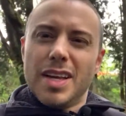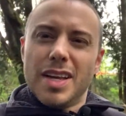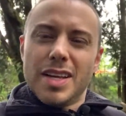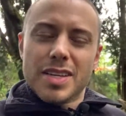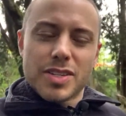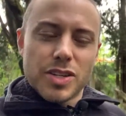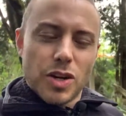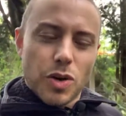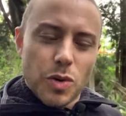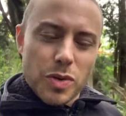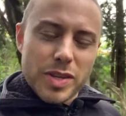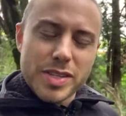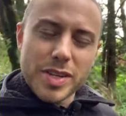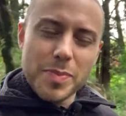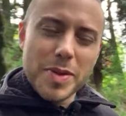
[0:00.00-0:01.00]
So
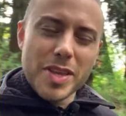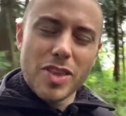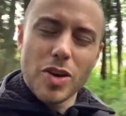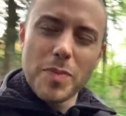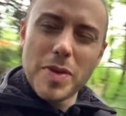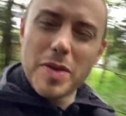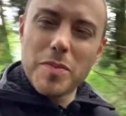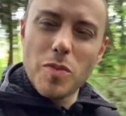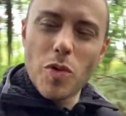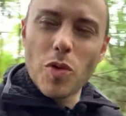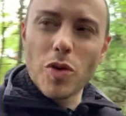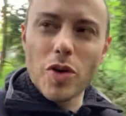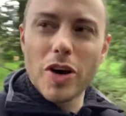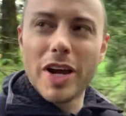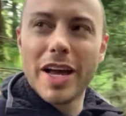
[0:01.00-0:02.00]
this will be a little bit
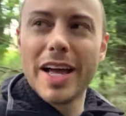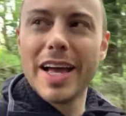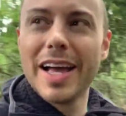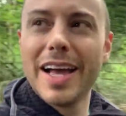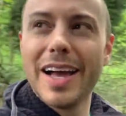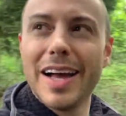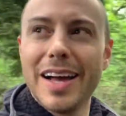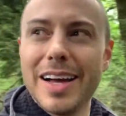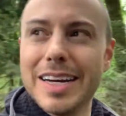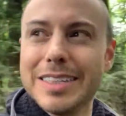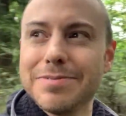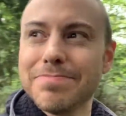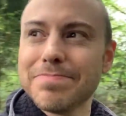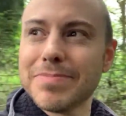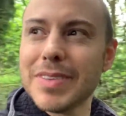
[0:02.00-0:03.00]
more, I'd
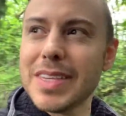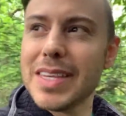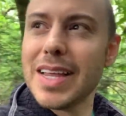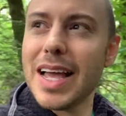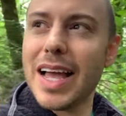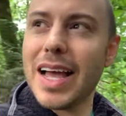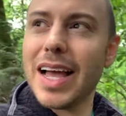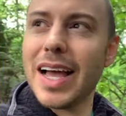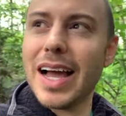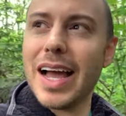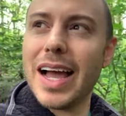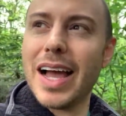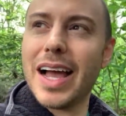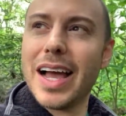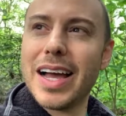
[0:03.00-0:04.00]

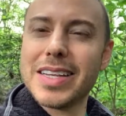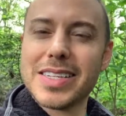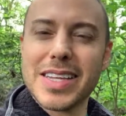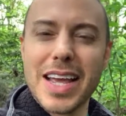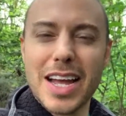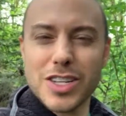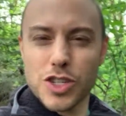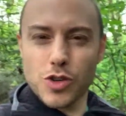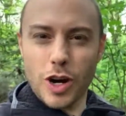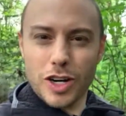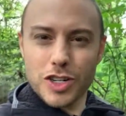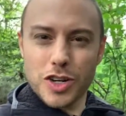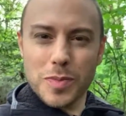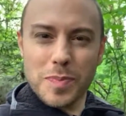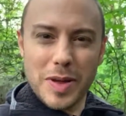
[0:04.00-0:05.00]
say
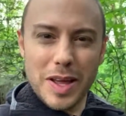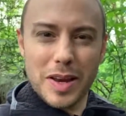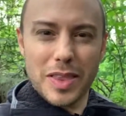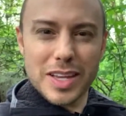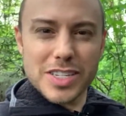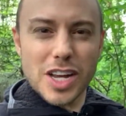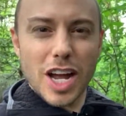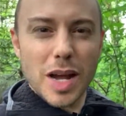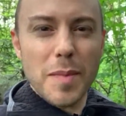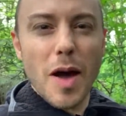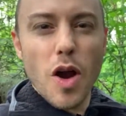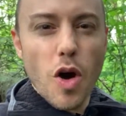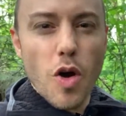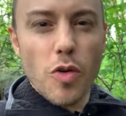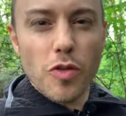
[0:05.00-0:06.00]
unstructured, but let's talk
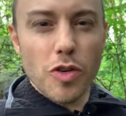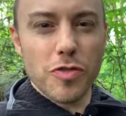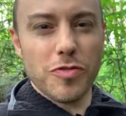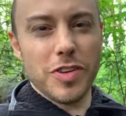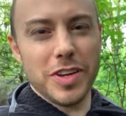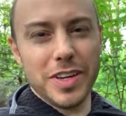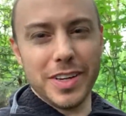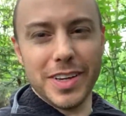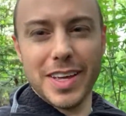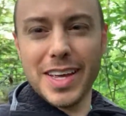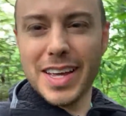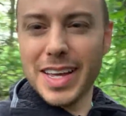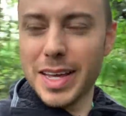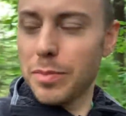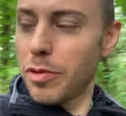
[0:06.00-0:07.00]
about overfitting.
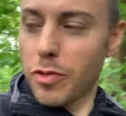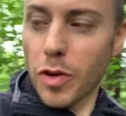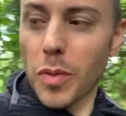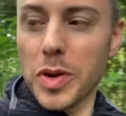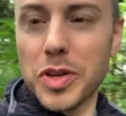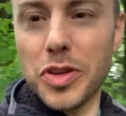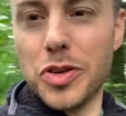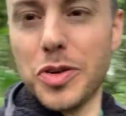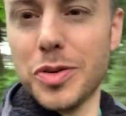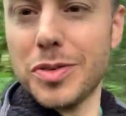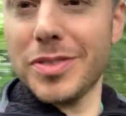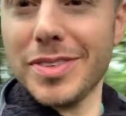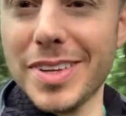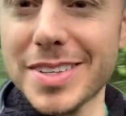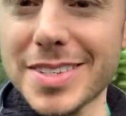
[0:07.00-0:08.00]
And before we do,
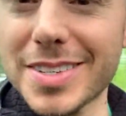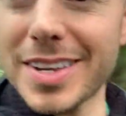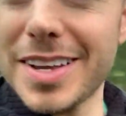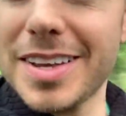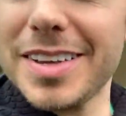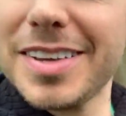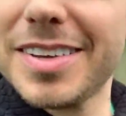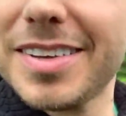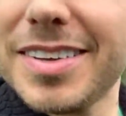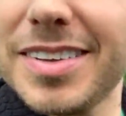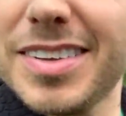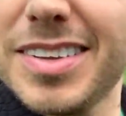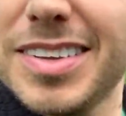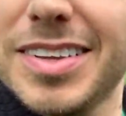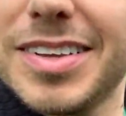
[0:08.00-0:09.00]
let's I'll
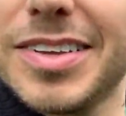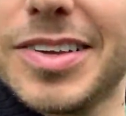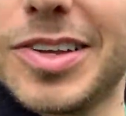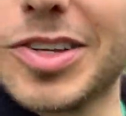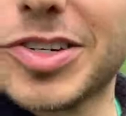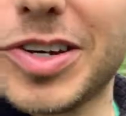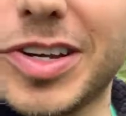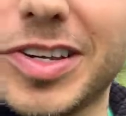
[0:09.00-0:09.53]
show you.